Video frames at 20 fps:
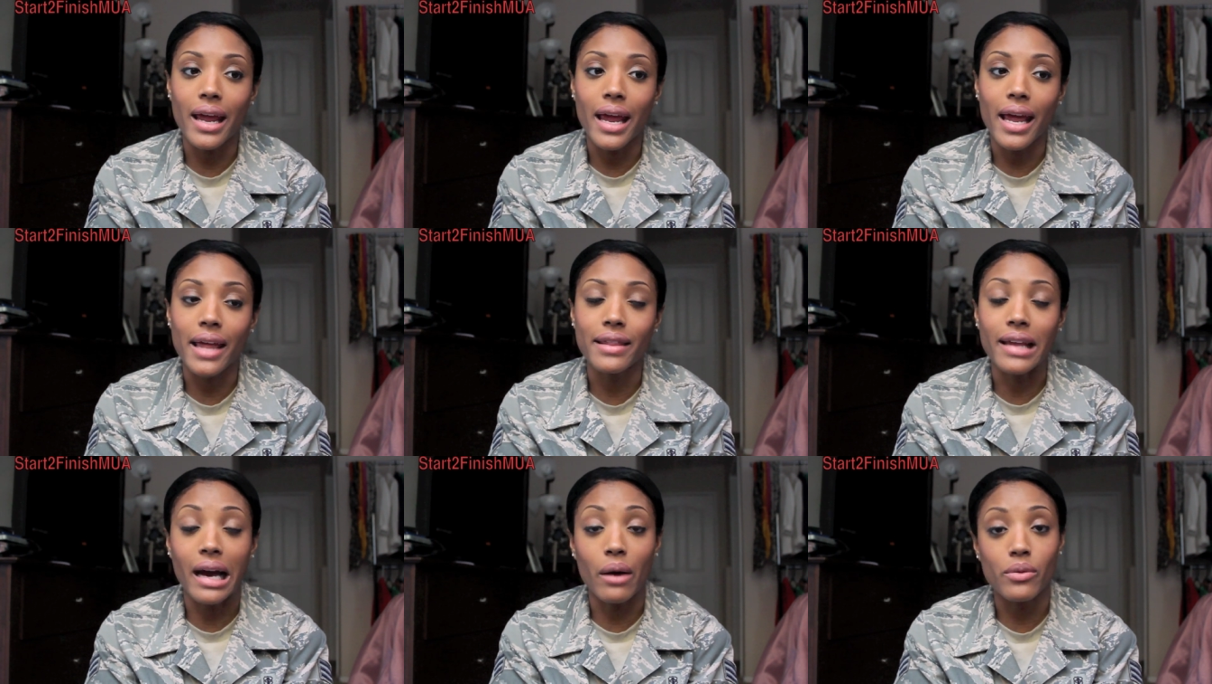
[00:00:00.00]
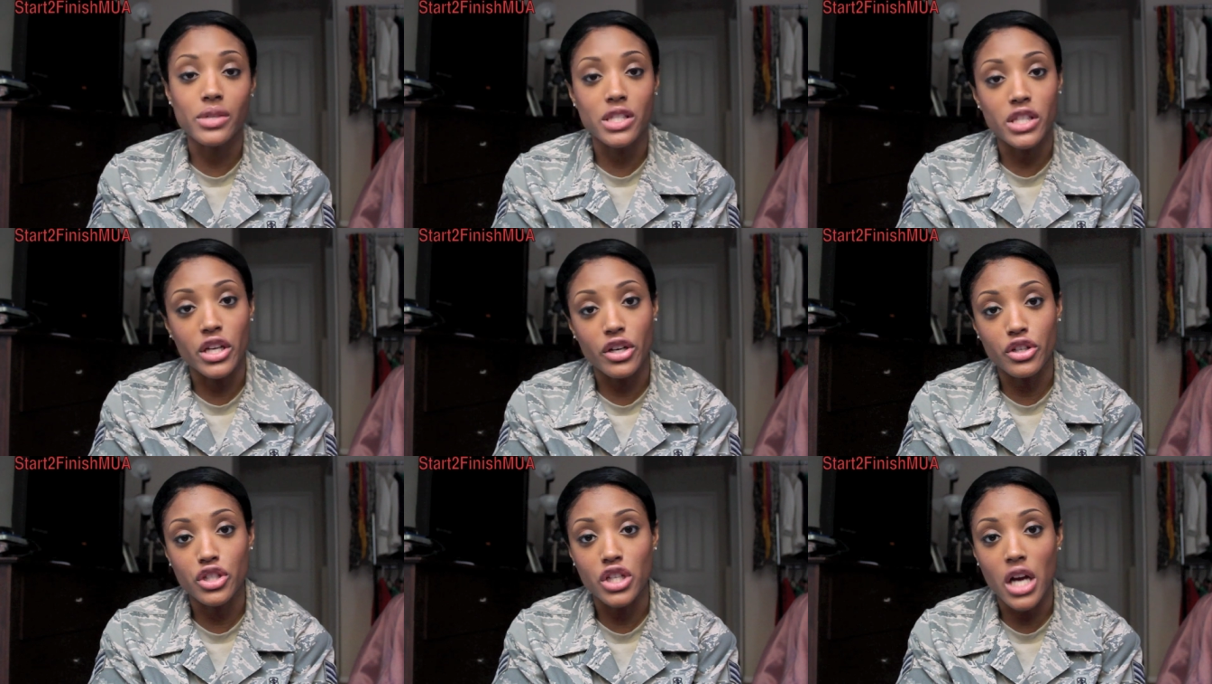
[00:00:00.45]
and that was
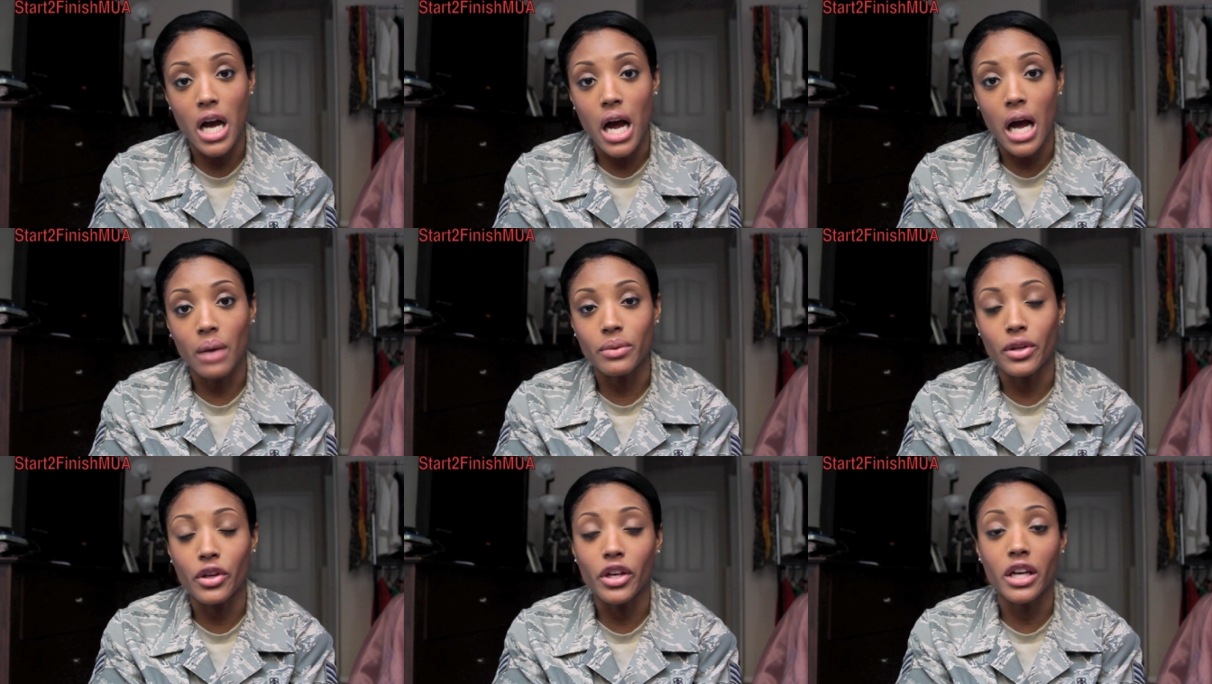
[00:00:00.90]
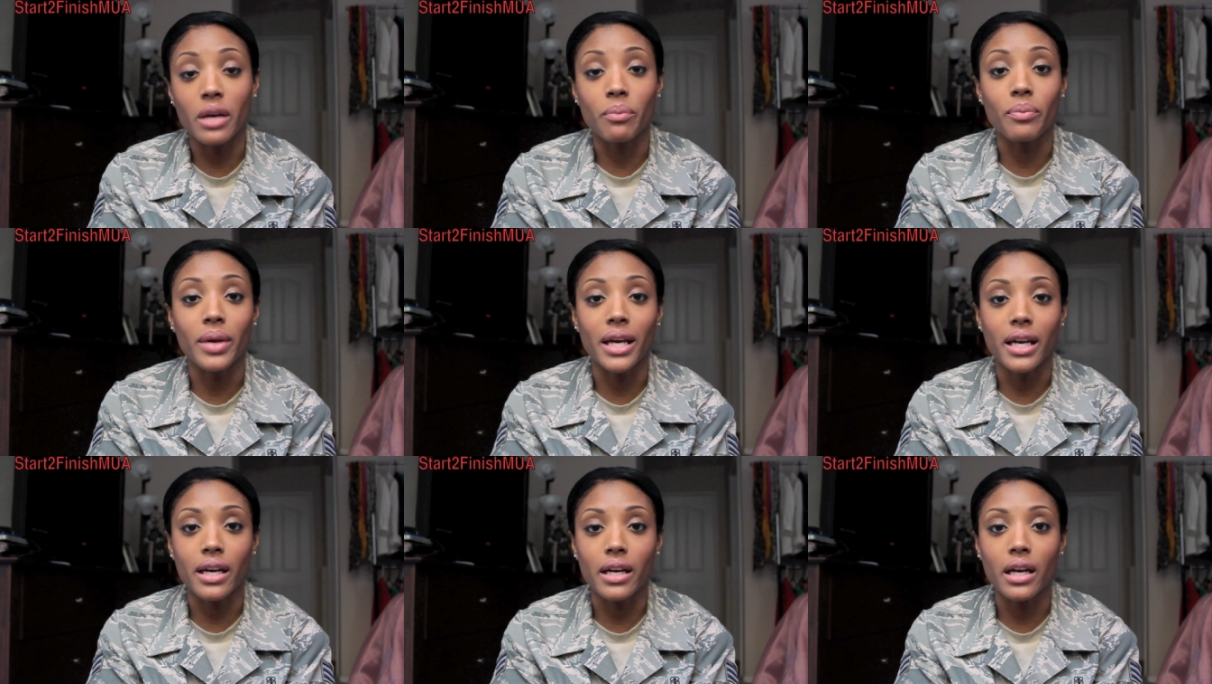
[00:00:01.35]
their job, then you can
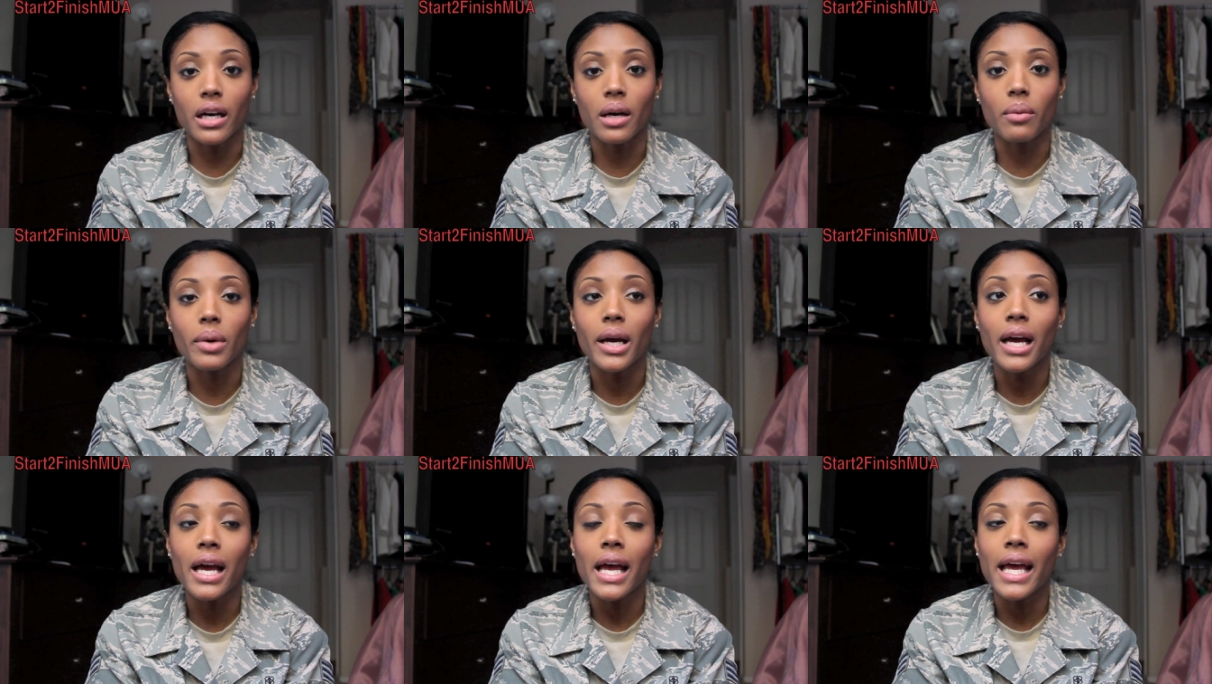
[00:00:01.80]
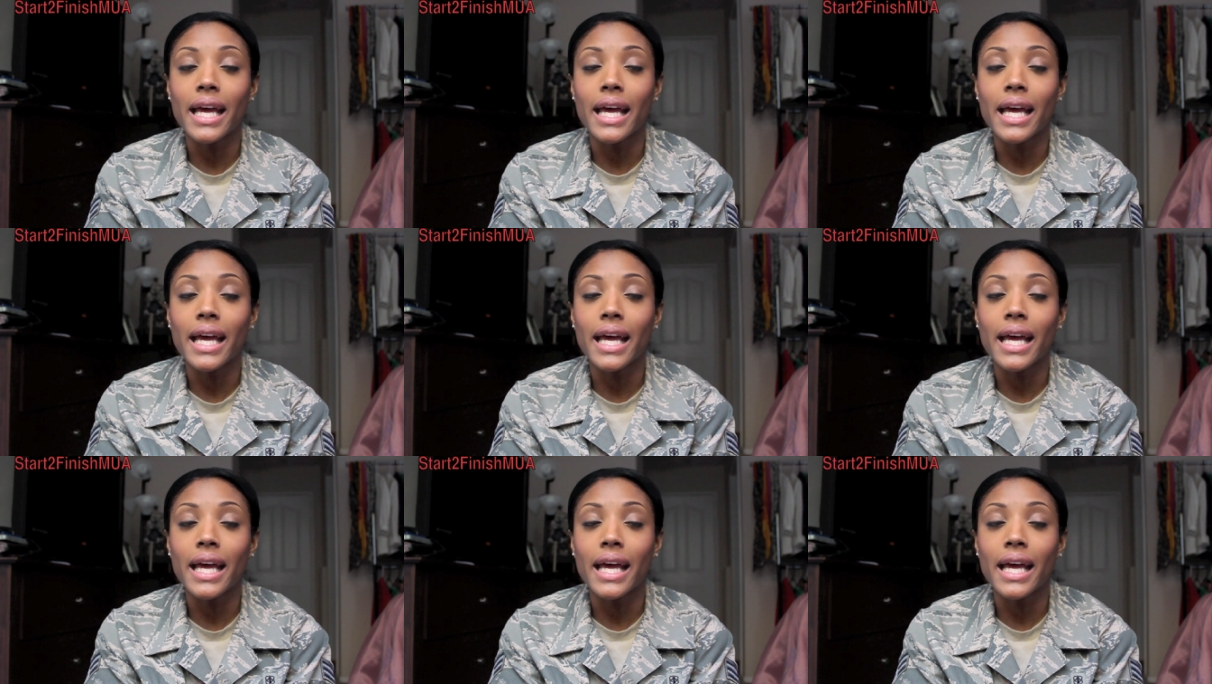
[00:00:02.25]
pick it up.